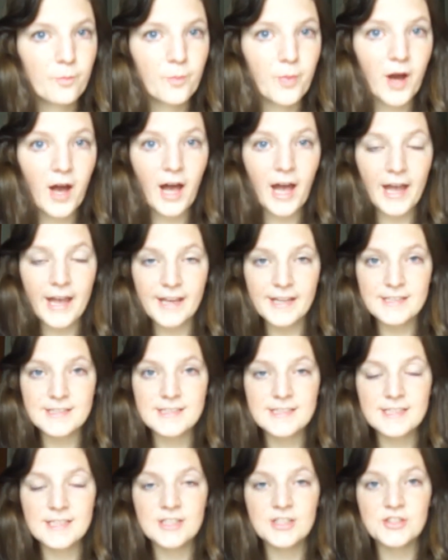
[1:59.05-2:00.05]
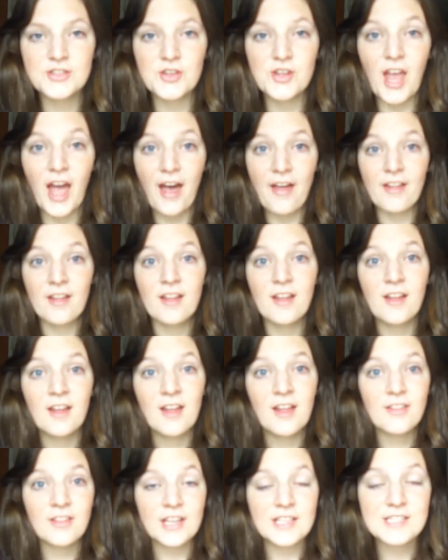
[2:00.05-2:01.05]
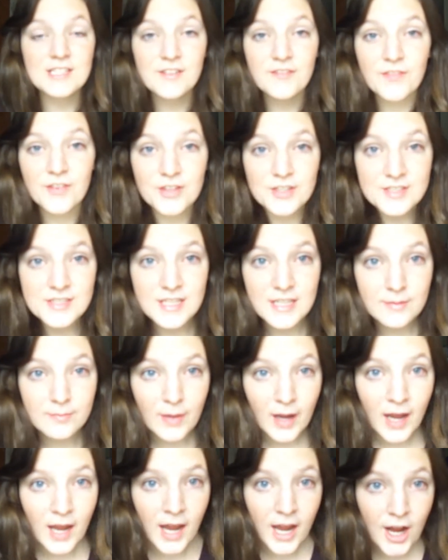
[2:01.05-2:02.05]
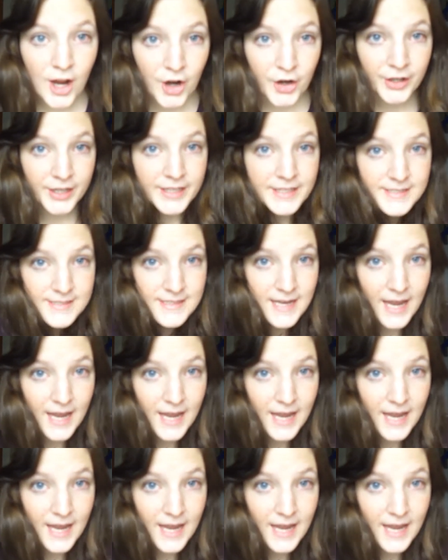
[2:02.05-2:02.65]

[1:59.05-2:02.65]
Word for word: but, so yeah, that's the first thing. My hair is